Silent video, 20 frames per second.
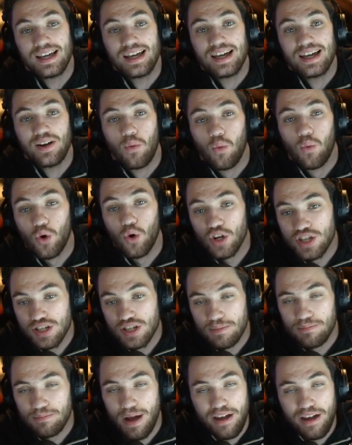Worst
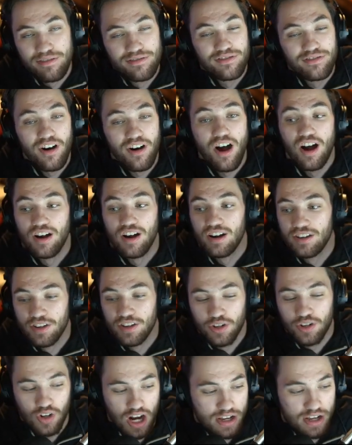by far in the
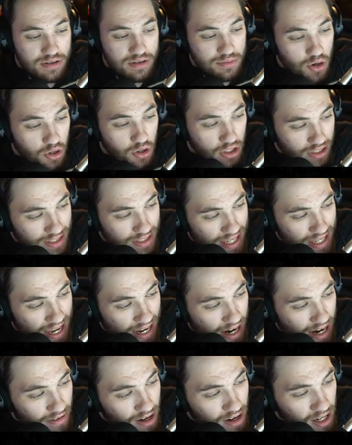Crosby, Malkin, Letang
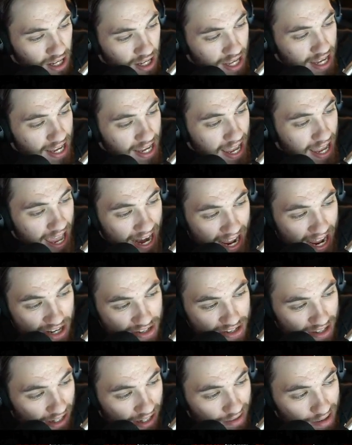era. And I
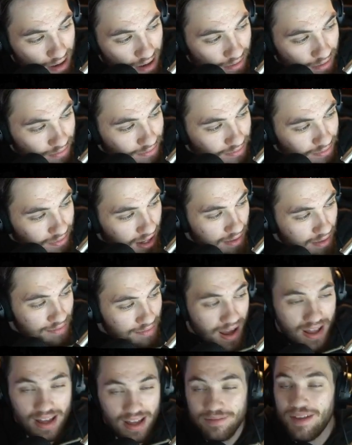don't know. I'm
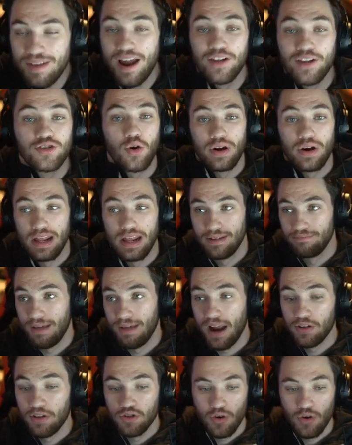not enjoying it. Not
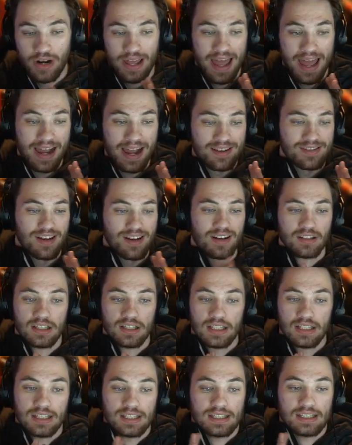enjoying it. Hextall,
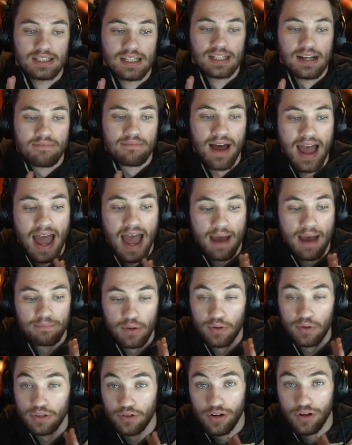not happy
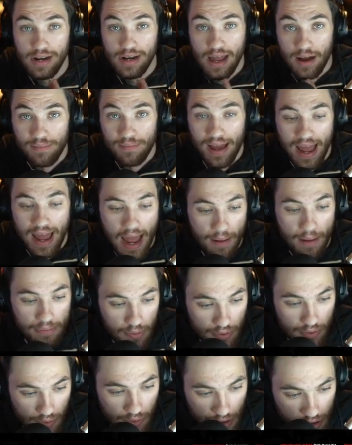with you right now. I'm not happy with
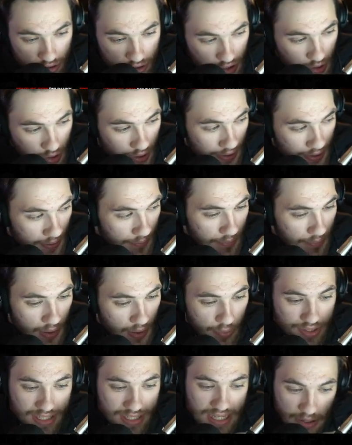what you're doing, but we'll
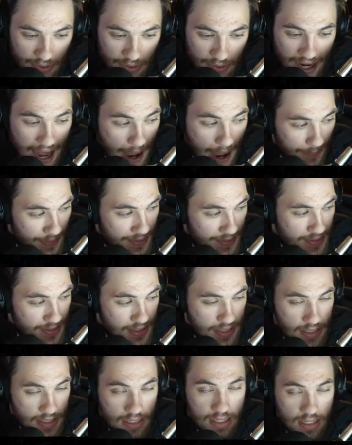see what happens.
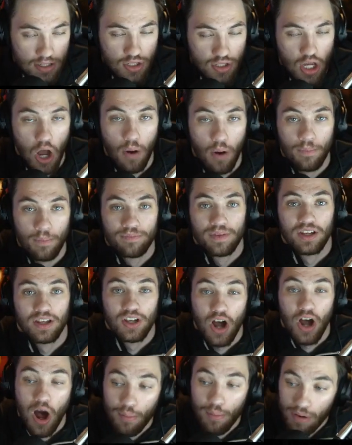So
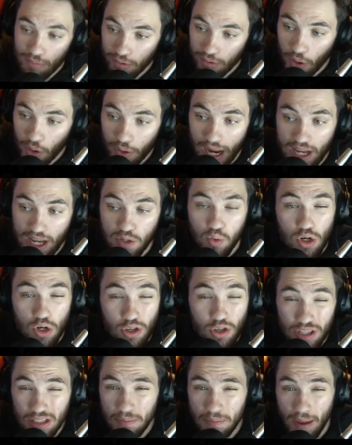comment down below, guys. What do you think
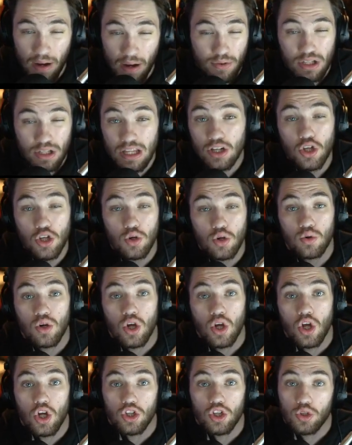the Penguins need to do?
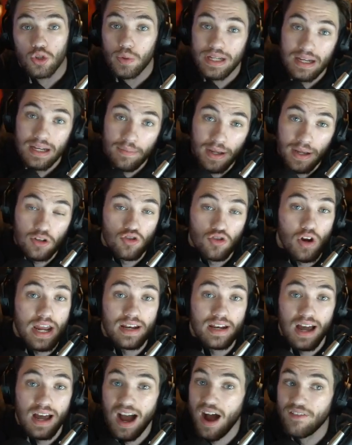Do we need to make a trade?
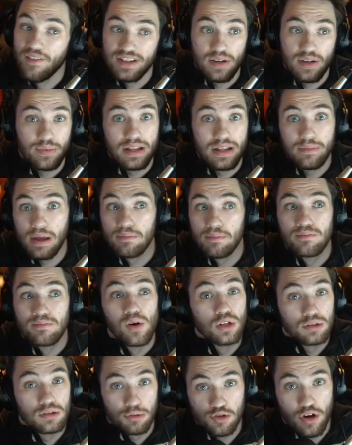Obviously, we need to make
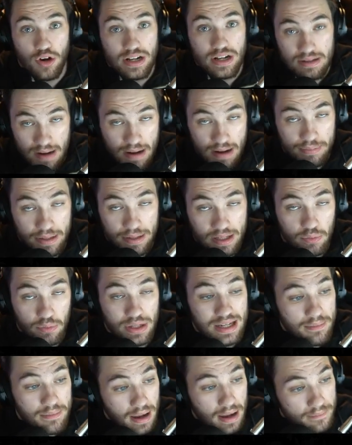multiple trades, in my opinion. We need to
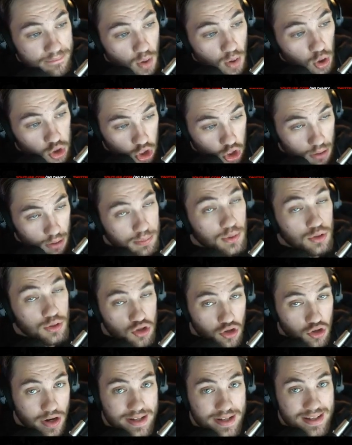make multiple
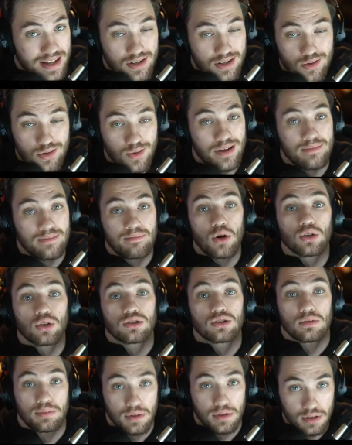trades, not just one,
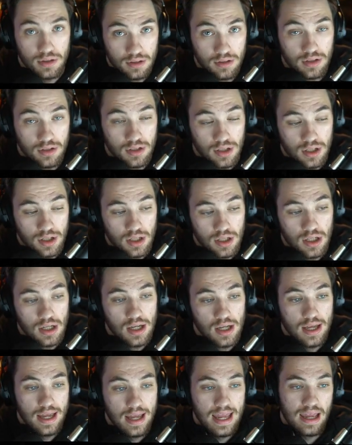multiple.
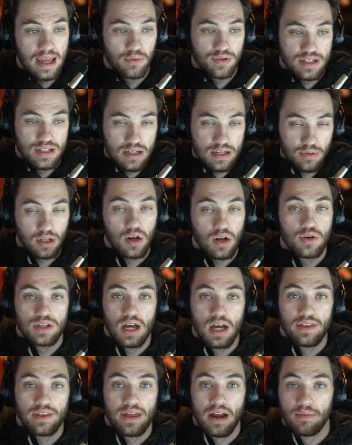And we'll see what goes on
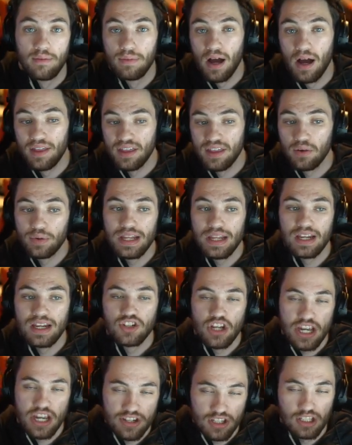there. But I think we need a
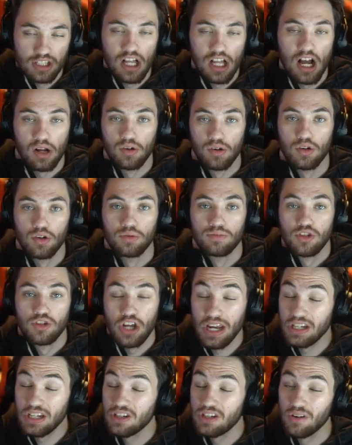change in the locker room.
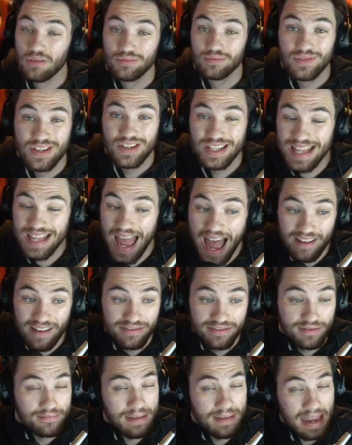Change in staff,
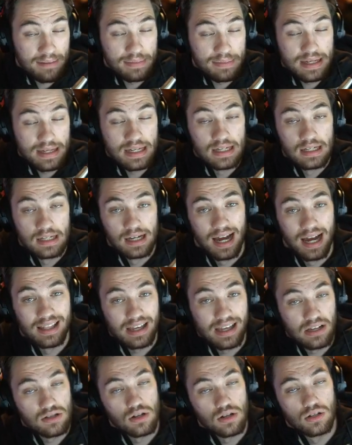maybe. I like
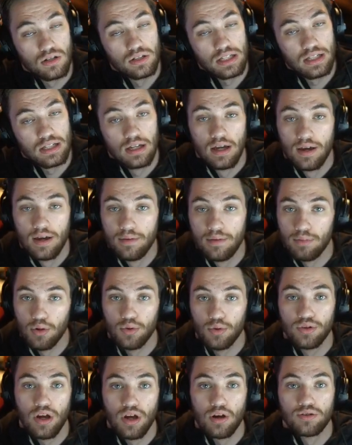Soli. Who
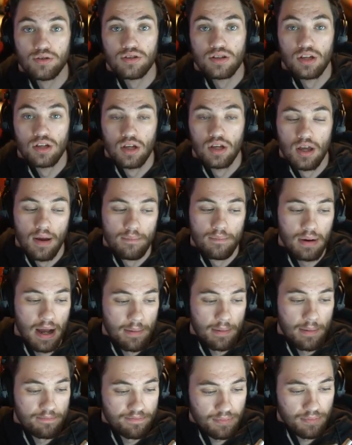knows? But
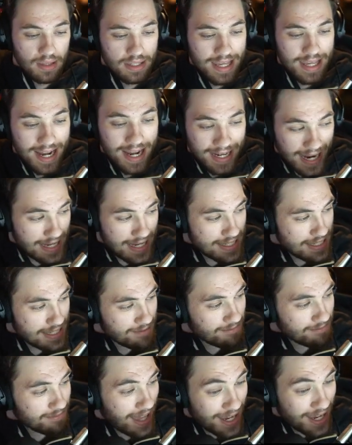yeah, guys,
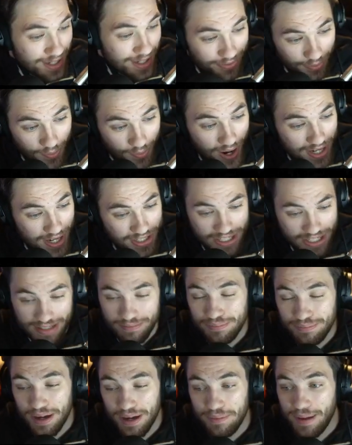thank you for watching.
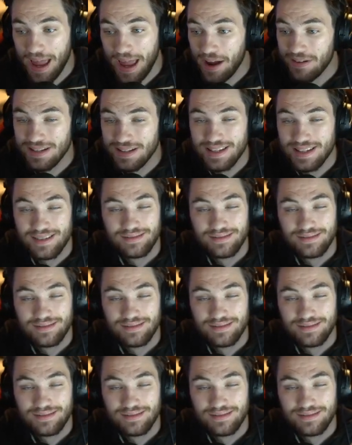But Penguins,